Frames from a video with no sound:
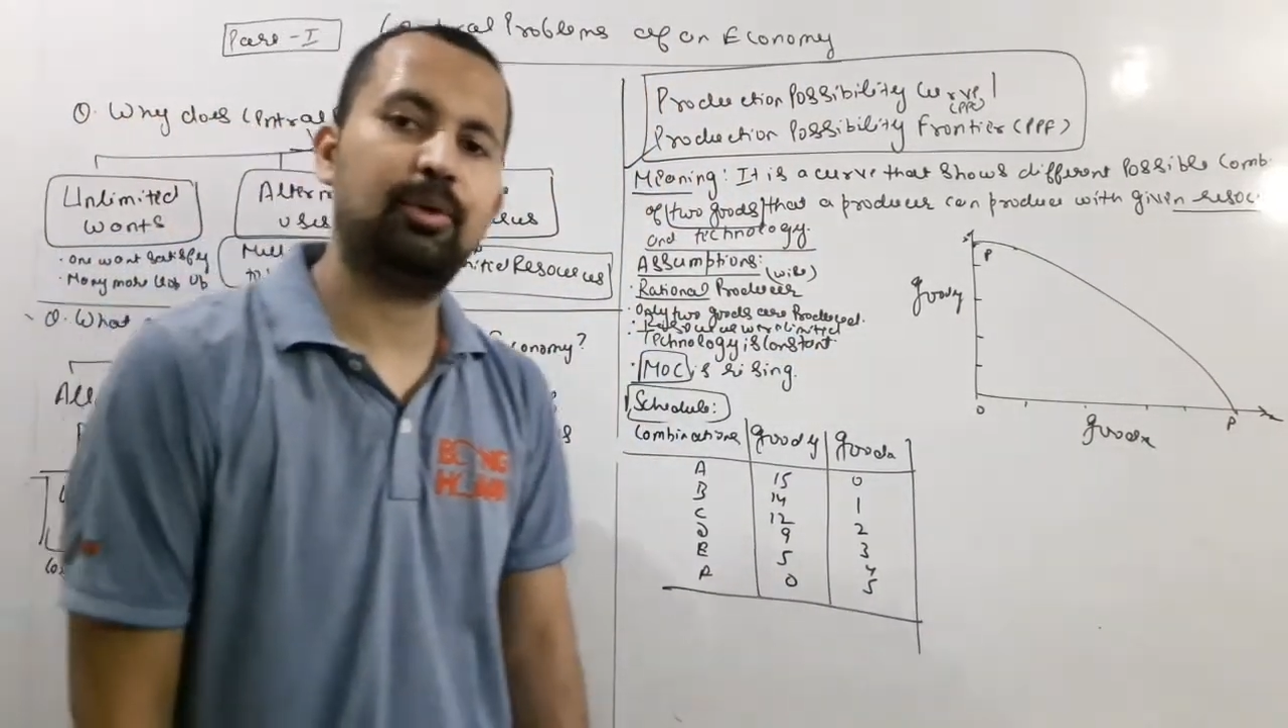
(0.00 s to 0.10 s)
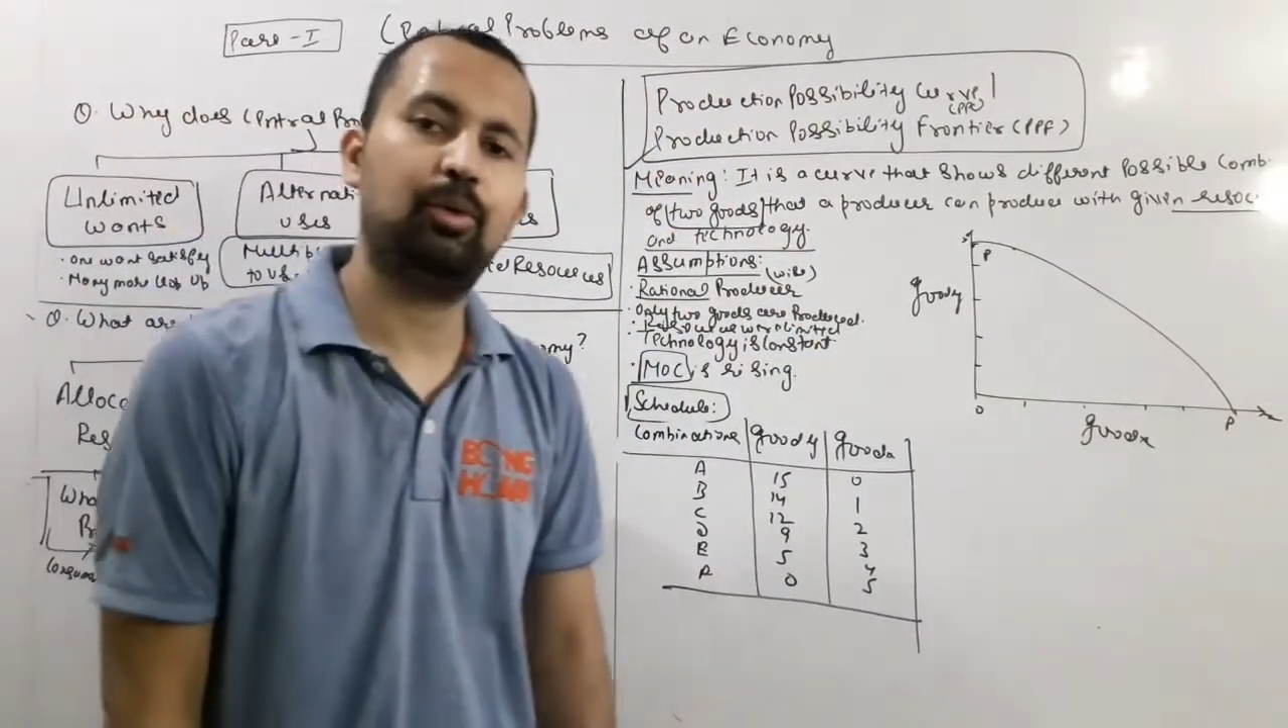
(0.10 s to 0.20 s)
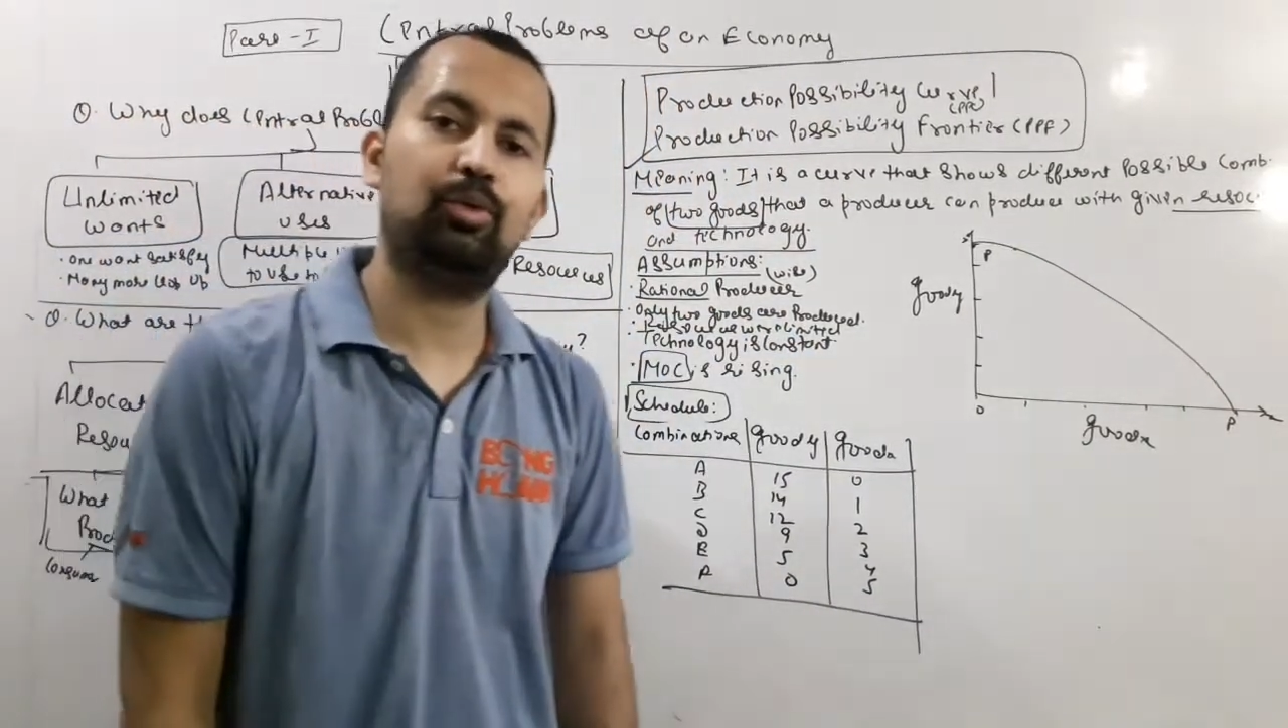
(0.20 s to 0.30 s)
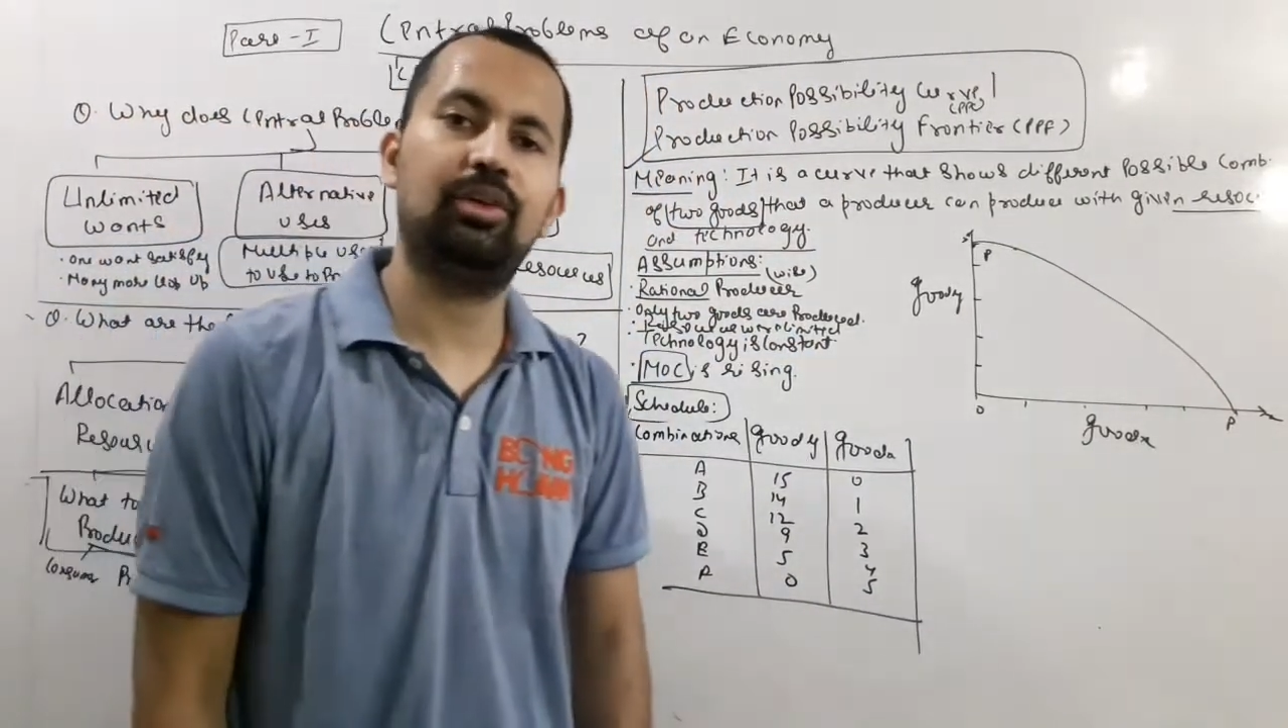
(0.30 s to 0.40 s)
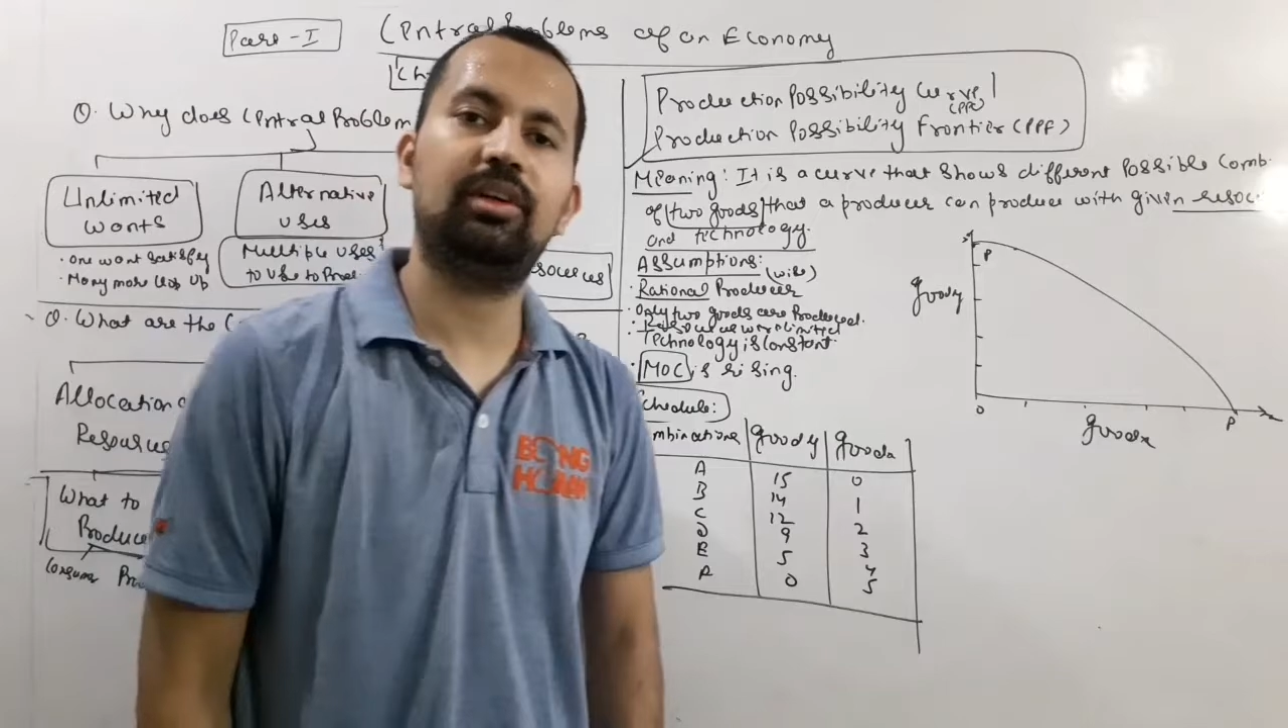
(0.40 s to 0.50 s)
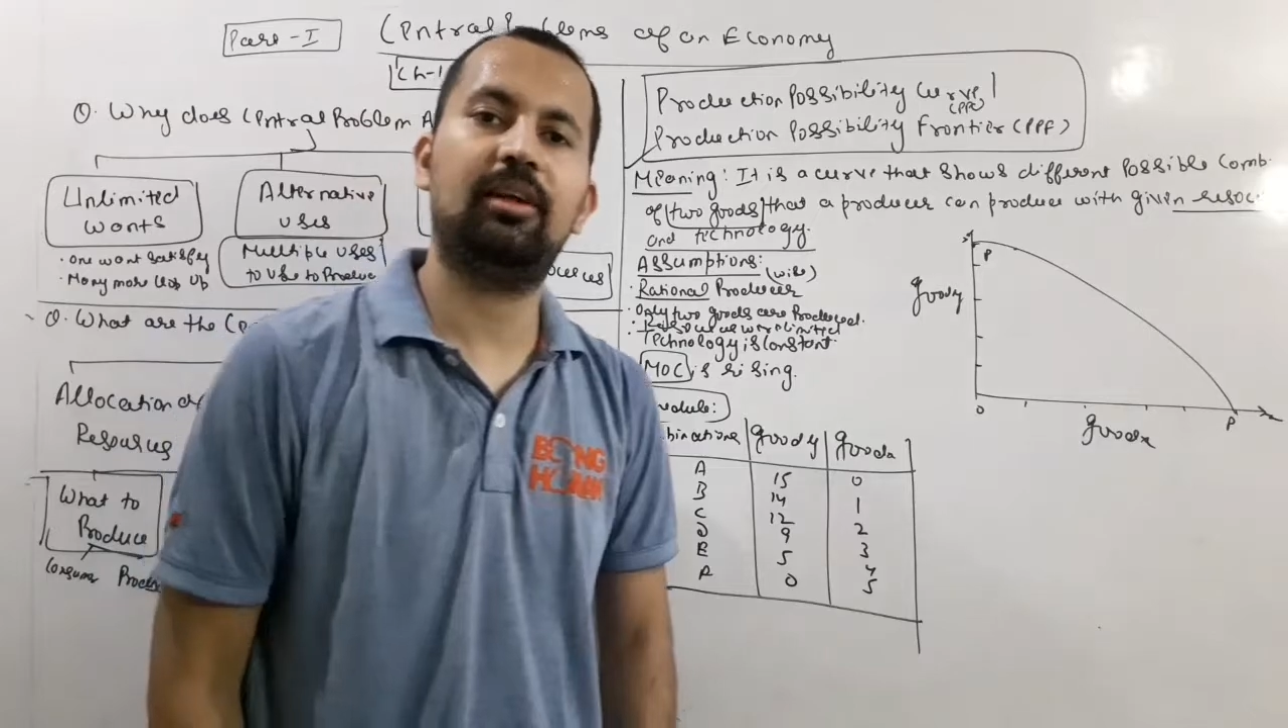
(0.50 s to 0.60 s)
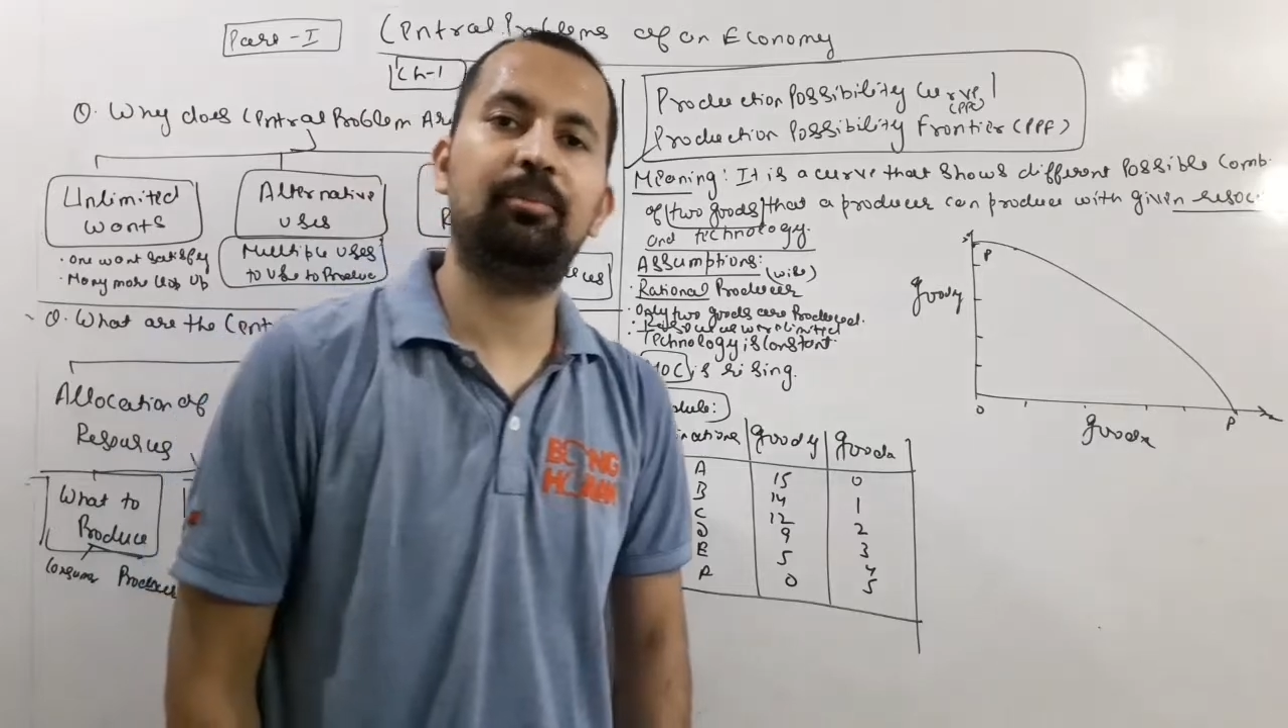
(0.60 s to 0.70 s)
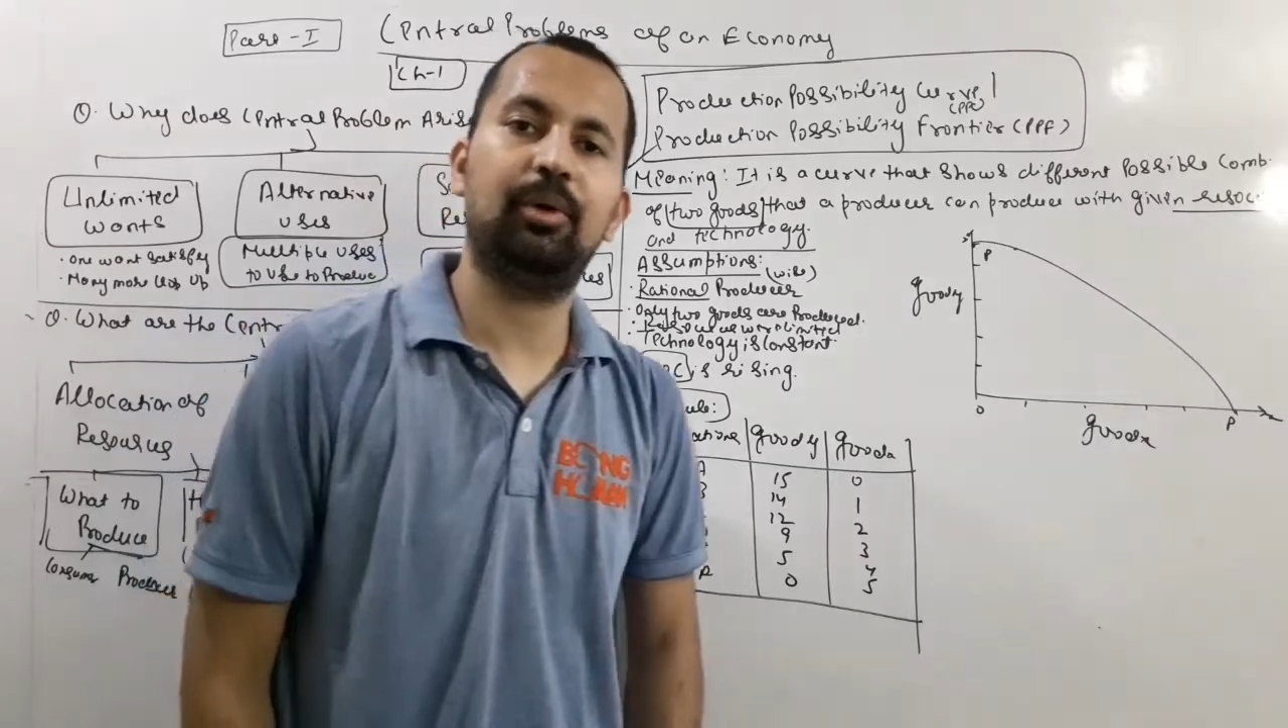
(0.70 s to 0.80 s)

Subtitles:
producer can